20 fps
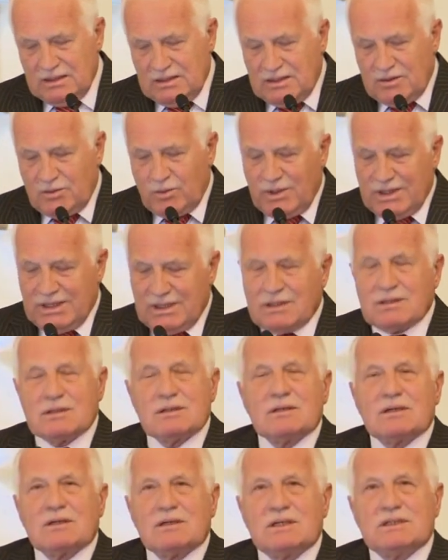When
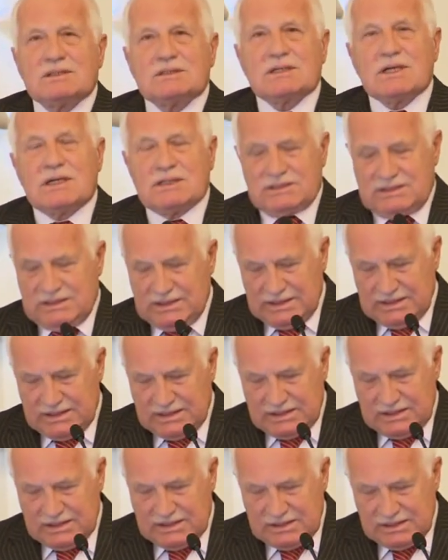discussing
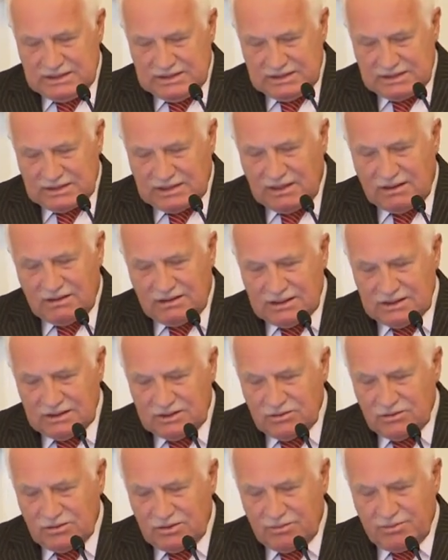the
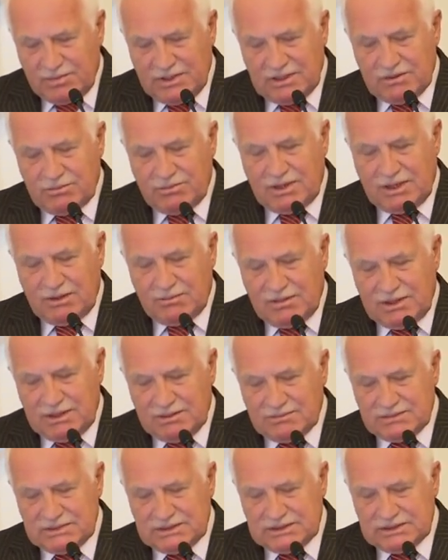current European
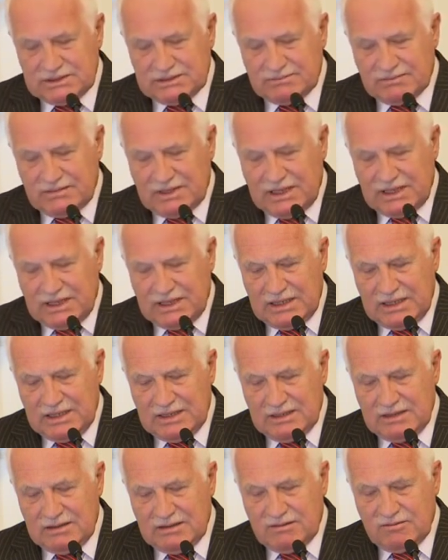problems,
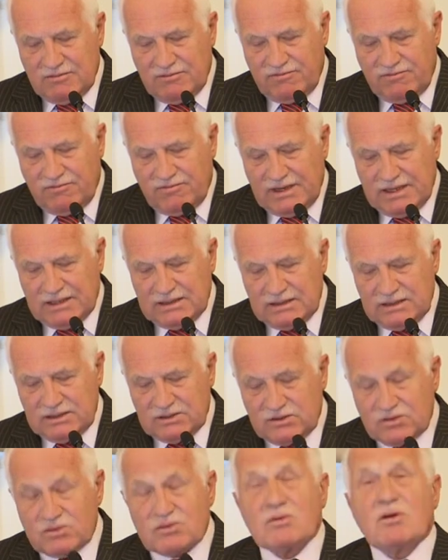I find
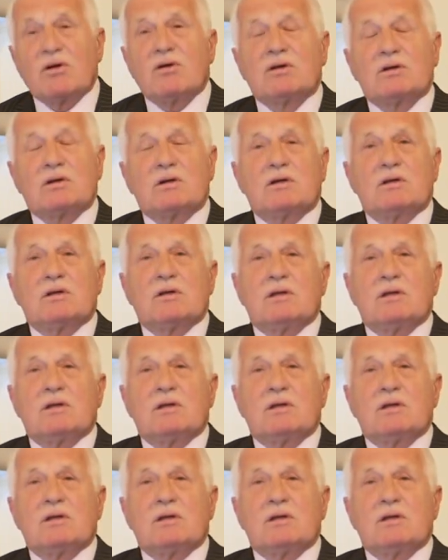it wrong